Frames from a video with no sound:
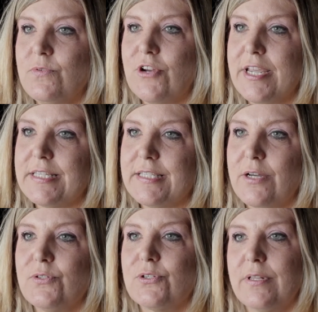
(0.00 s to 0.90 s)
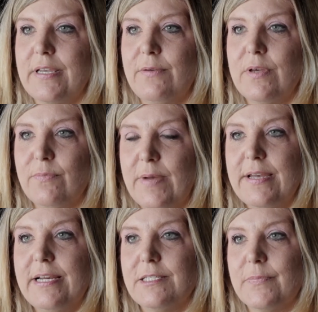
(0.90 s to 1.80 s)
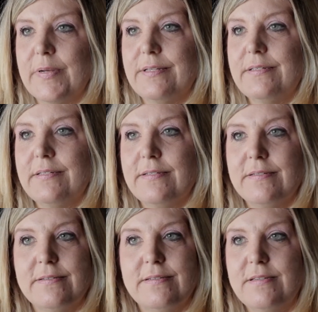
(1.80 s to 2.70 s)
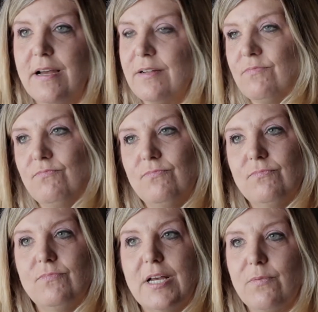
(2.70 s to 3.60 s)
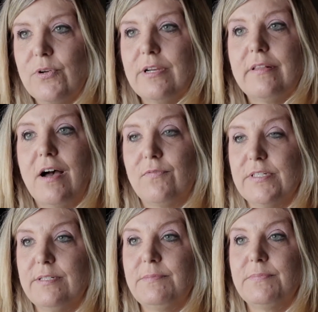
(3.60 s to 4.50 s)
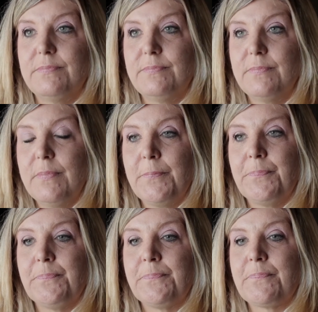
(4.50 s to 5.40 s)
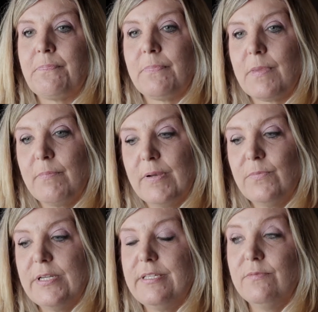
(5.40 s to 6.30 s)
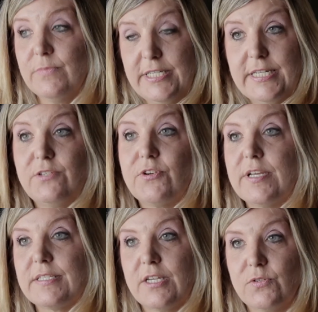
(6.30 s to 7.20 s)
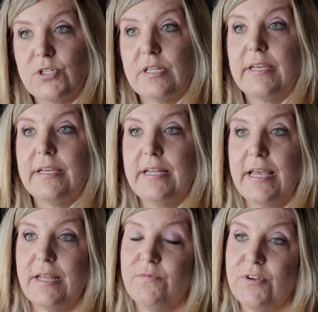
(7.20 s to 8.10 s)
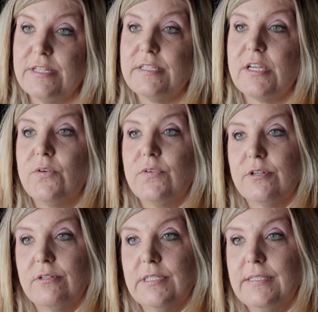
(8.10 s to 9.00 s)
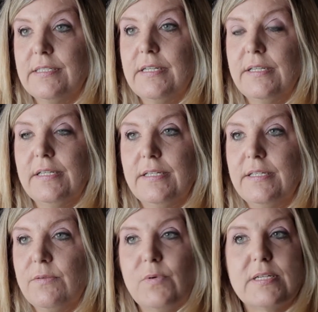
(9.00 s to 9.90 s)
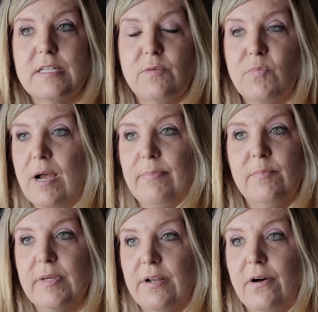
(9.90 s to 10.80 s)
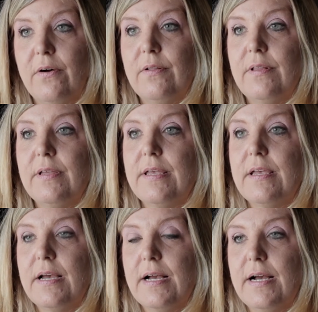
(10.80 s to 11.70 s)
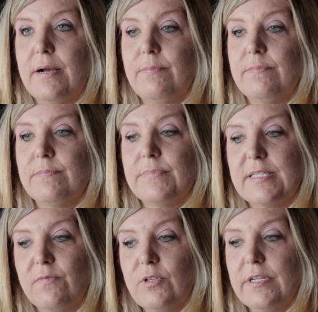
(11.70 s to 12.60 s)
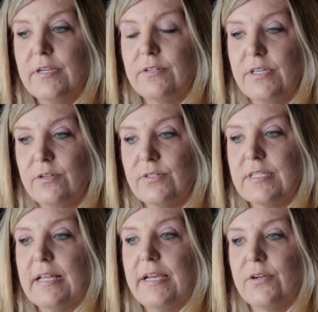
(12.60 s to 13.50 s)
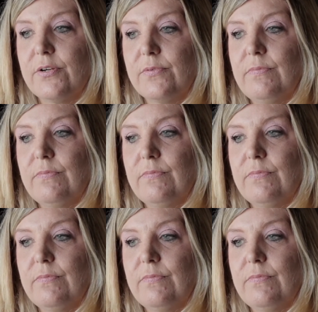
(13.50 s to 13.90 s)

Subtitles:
drank socially with my husband, not real often, but we did drink socially and had friends over, and it wasn't a problem at all. Several years later,